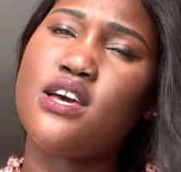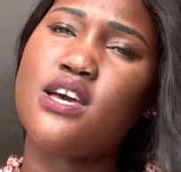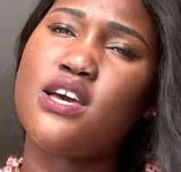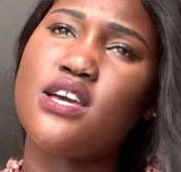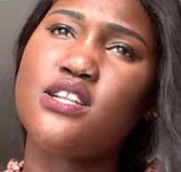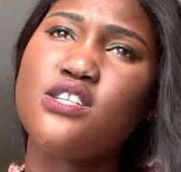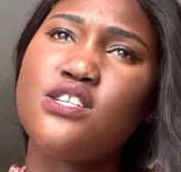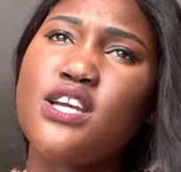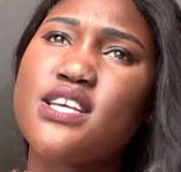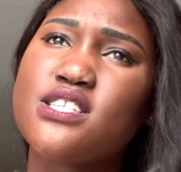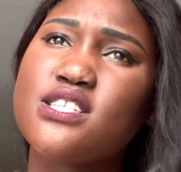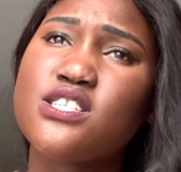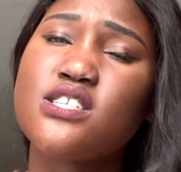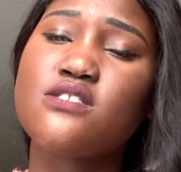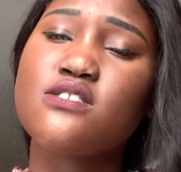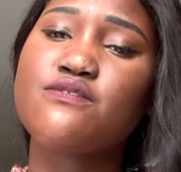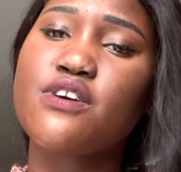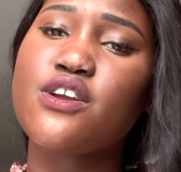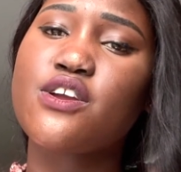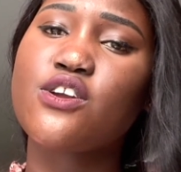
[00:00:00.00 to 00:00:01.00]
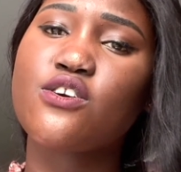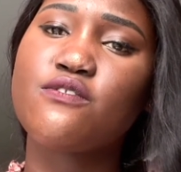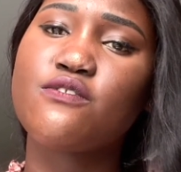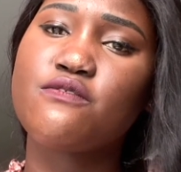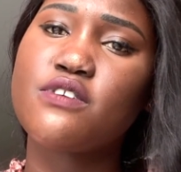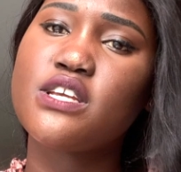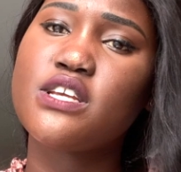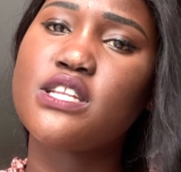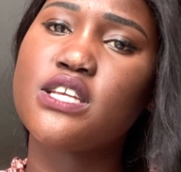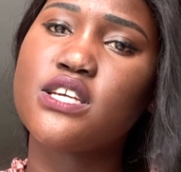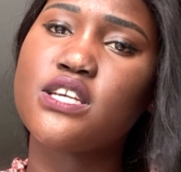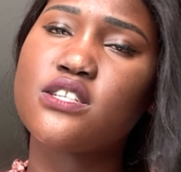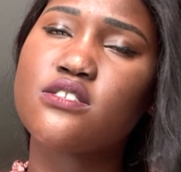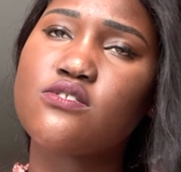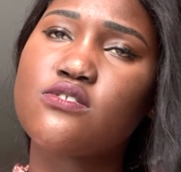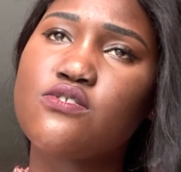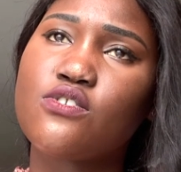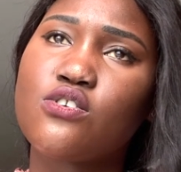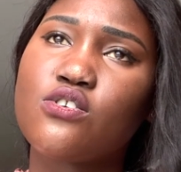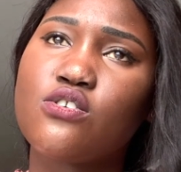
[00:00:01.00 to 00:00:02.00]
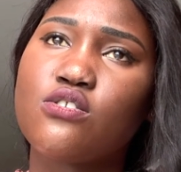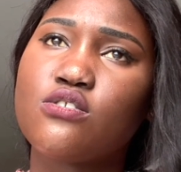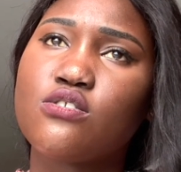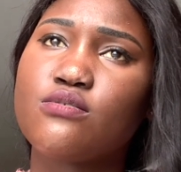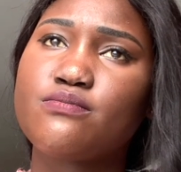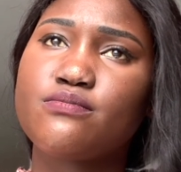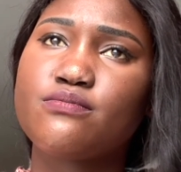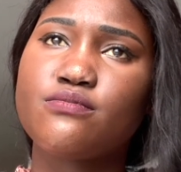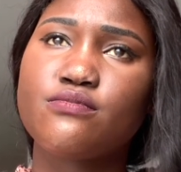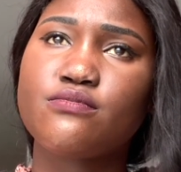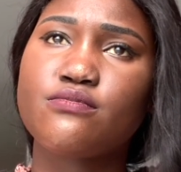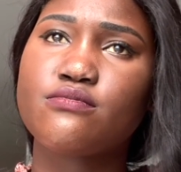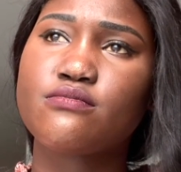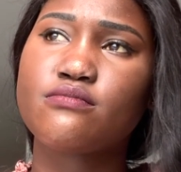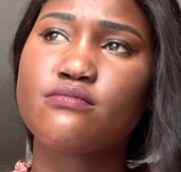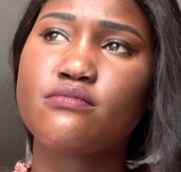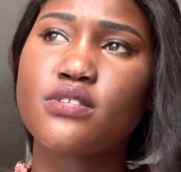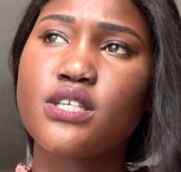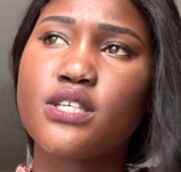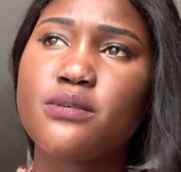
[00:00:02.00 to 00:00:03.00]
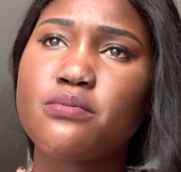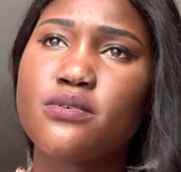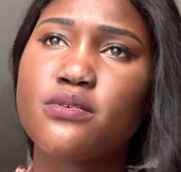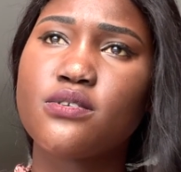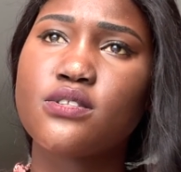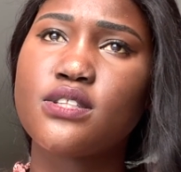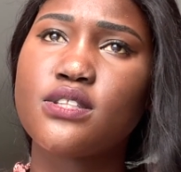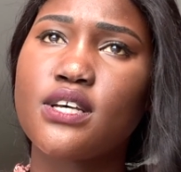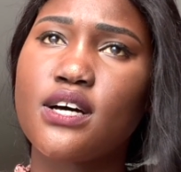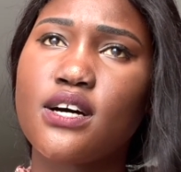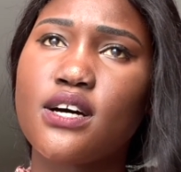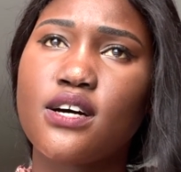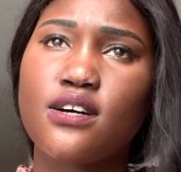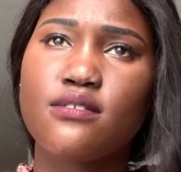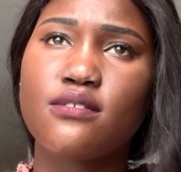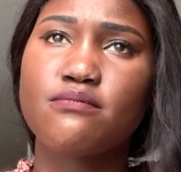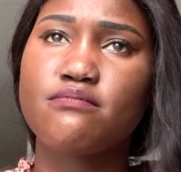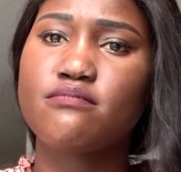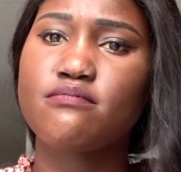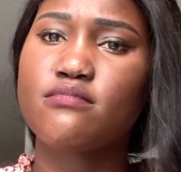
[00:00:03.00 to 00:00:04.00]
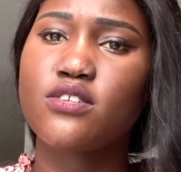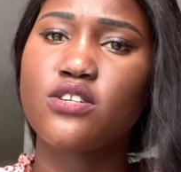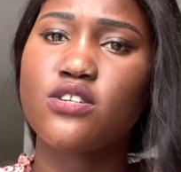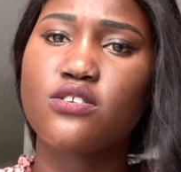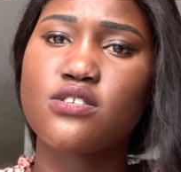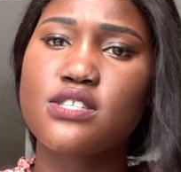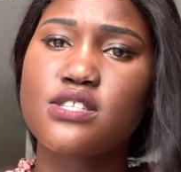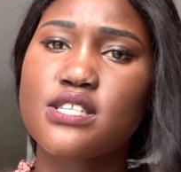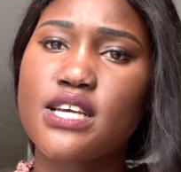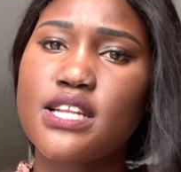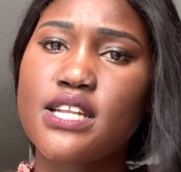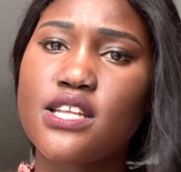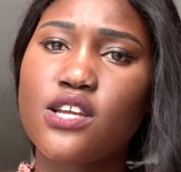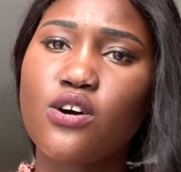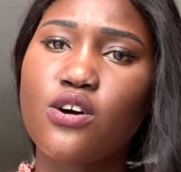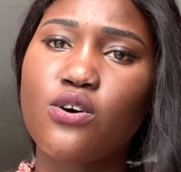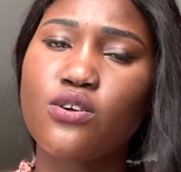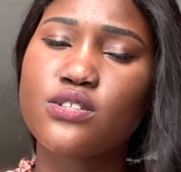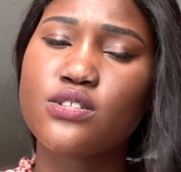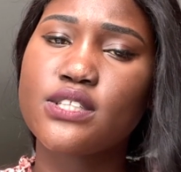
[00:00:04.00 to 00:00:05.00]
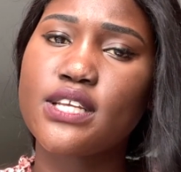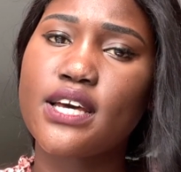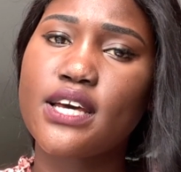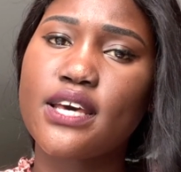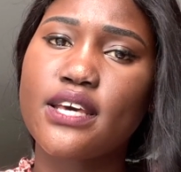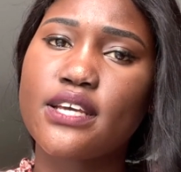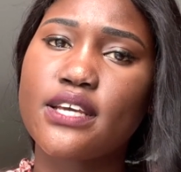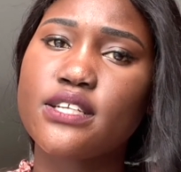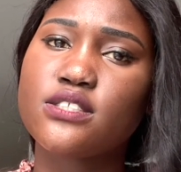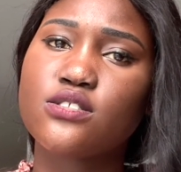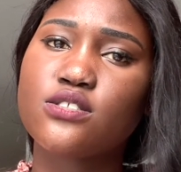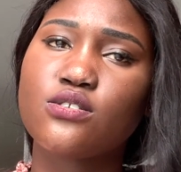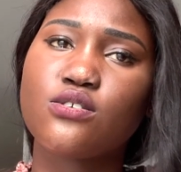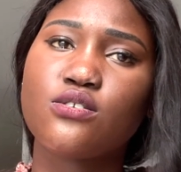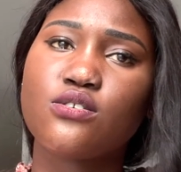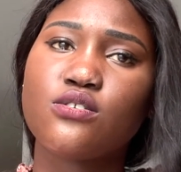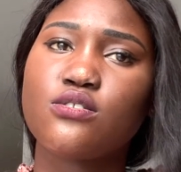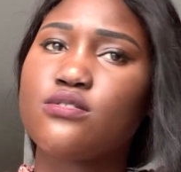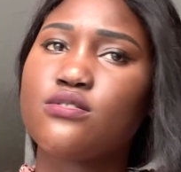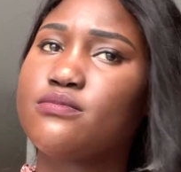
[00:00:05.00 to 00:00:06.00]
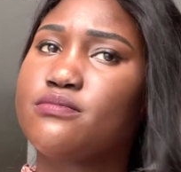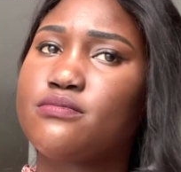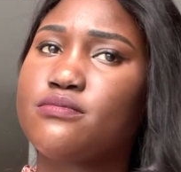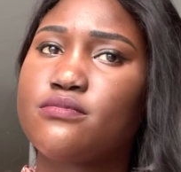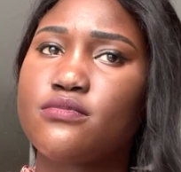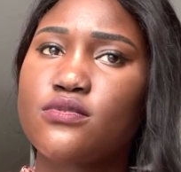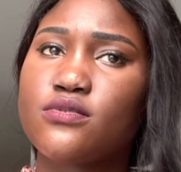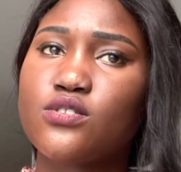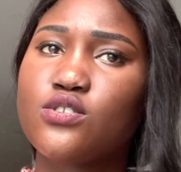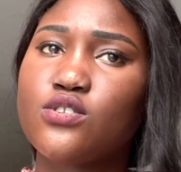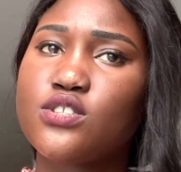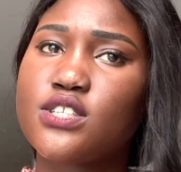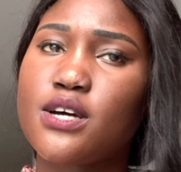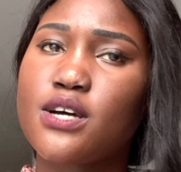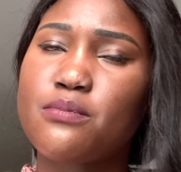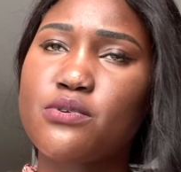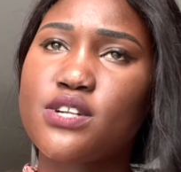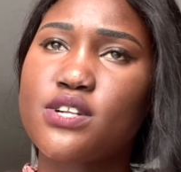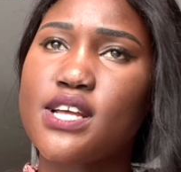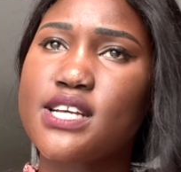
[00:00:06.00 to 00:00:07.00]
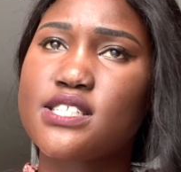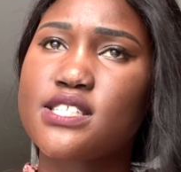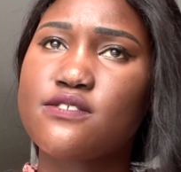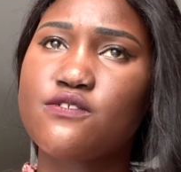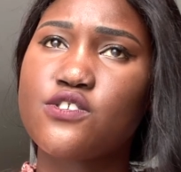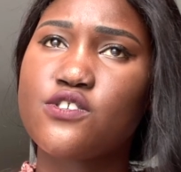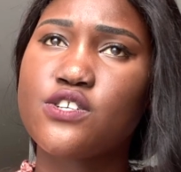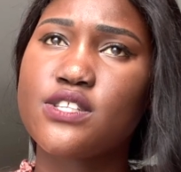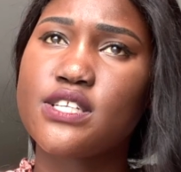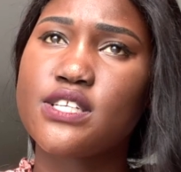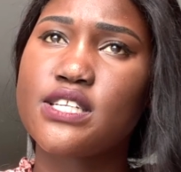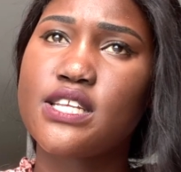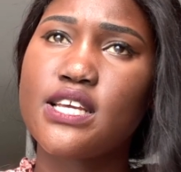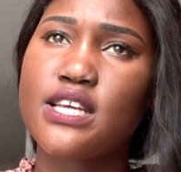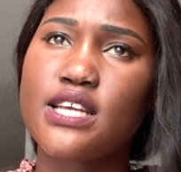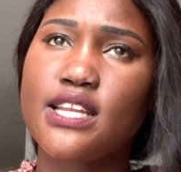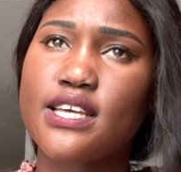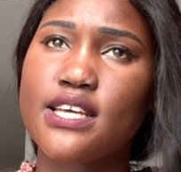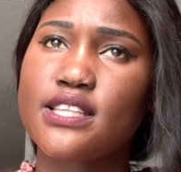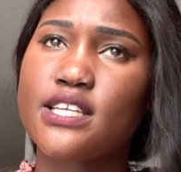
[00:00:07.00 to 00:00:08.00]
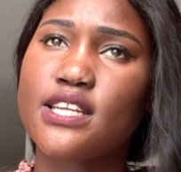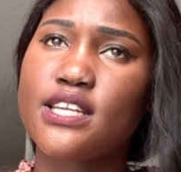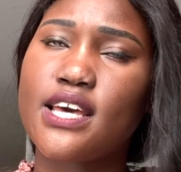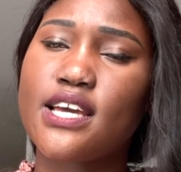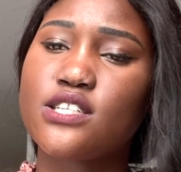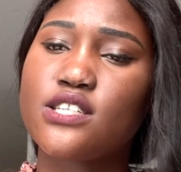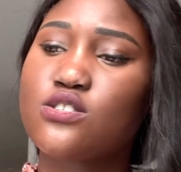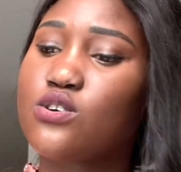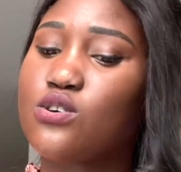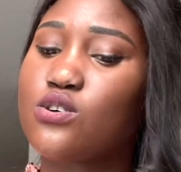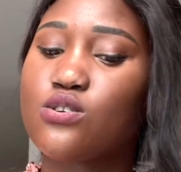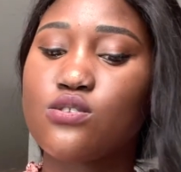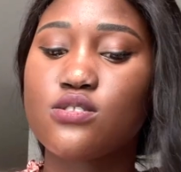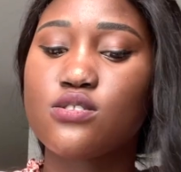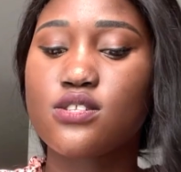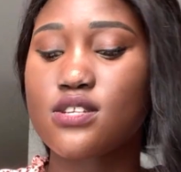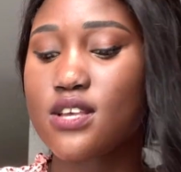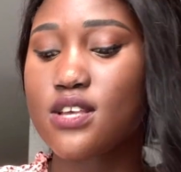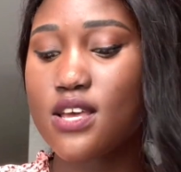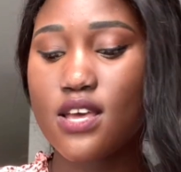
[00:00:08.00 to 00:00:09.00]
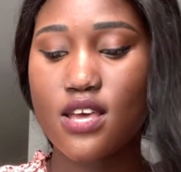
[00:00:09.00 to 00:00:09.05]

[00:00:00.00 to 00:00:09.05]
And it's just very convenient for people that study all night, or those that are productive during the day, like the night owls.